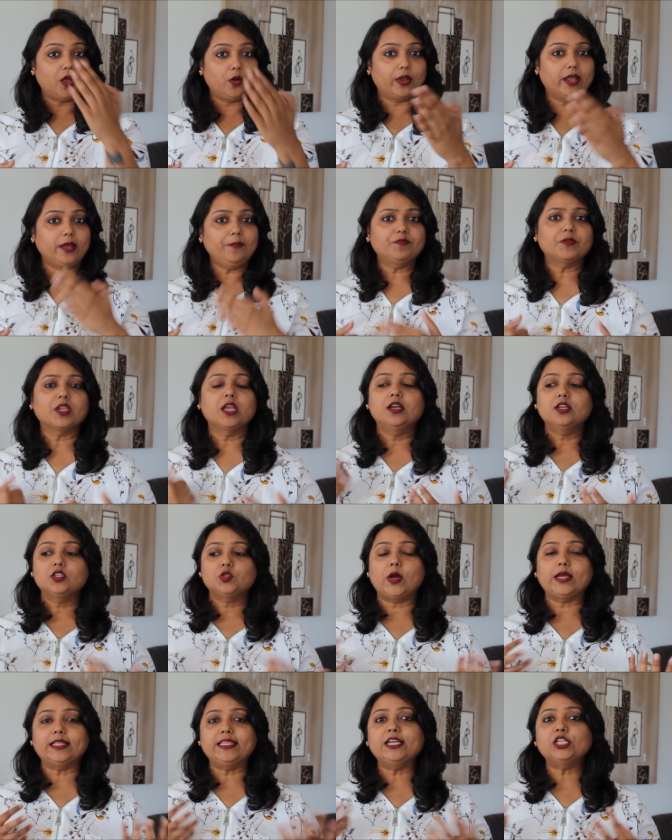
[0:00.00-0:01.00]
Okay,
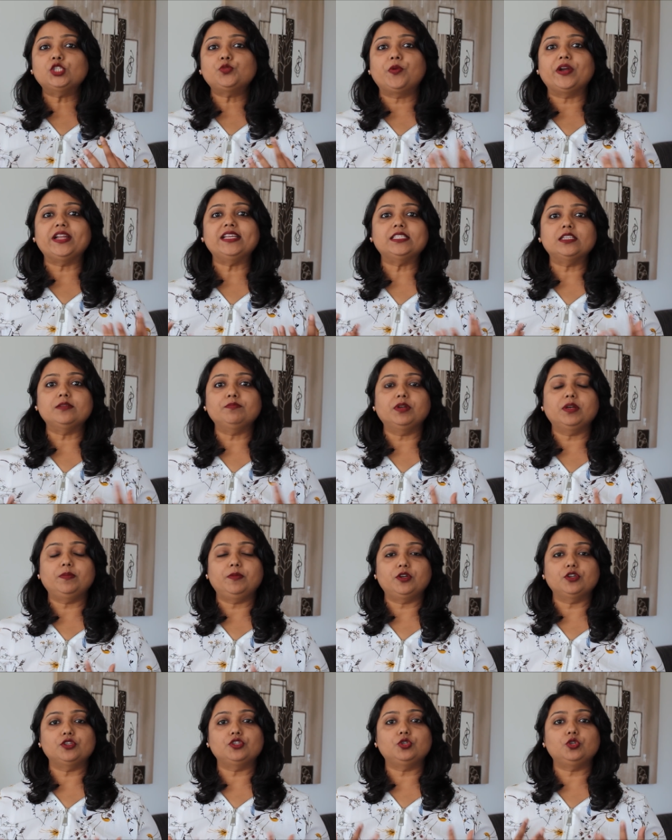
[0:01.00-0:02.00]
so I think it's pretty simple
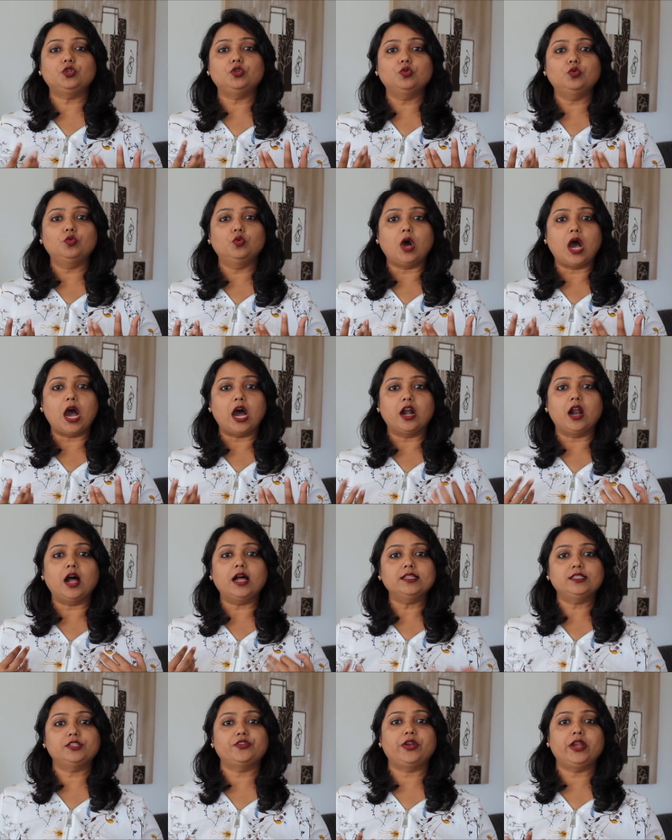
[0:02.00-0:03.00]
because you are
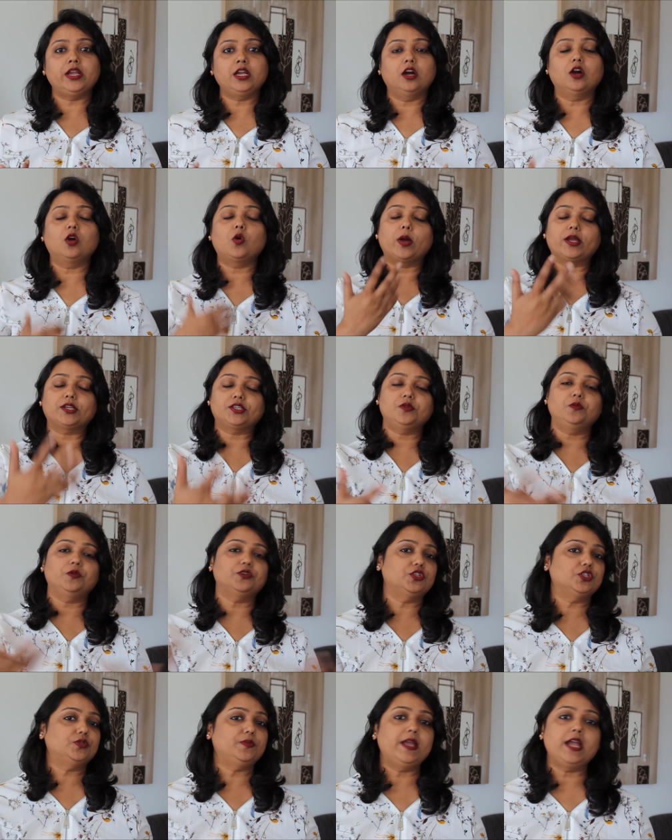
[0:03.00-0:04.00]
answering a question
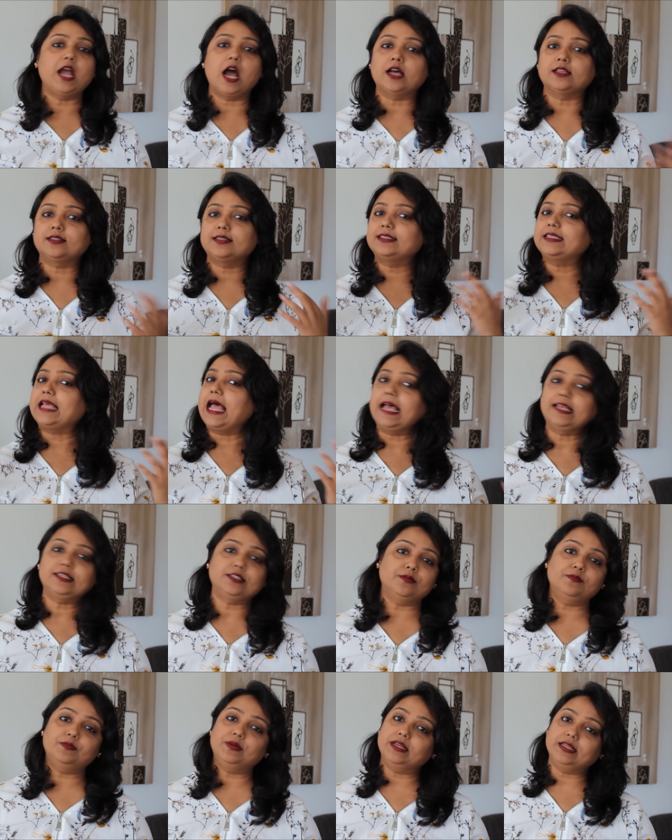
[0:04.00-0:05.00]
which is being asked. It's
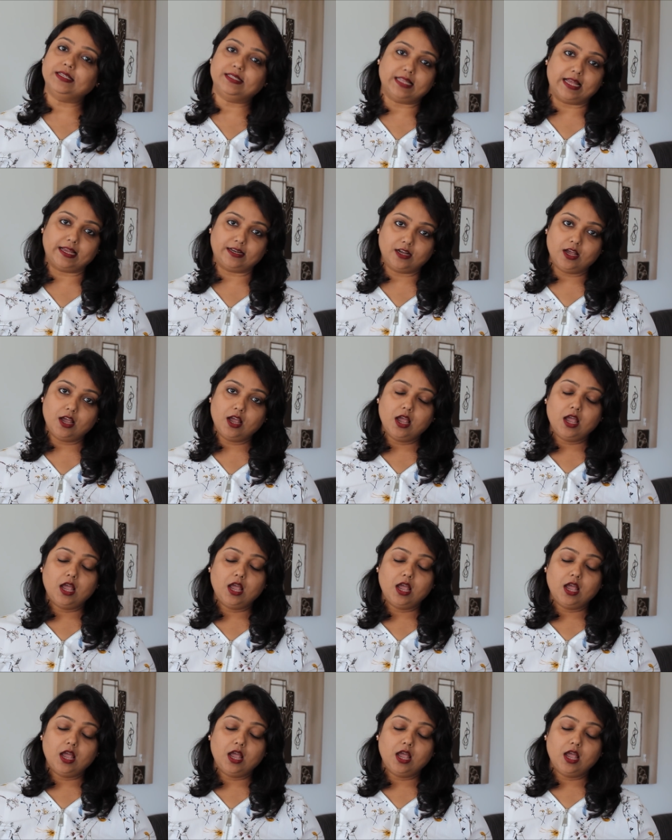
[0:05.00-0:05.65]
as simple as that.